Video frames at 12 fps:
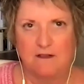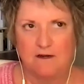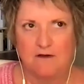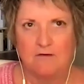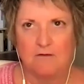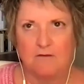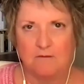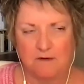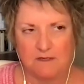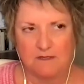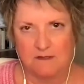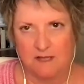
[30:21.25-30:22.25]

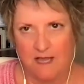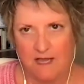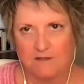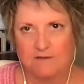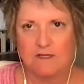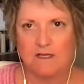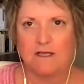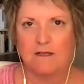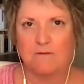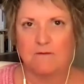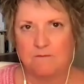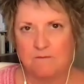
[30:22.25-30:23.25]
what
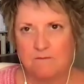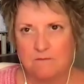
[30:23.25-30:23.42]
actually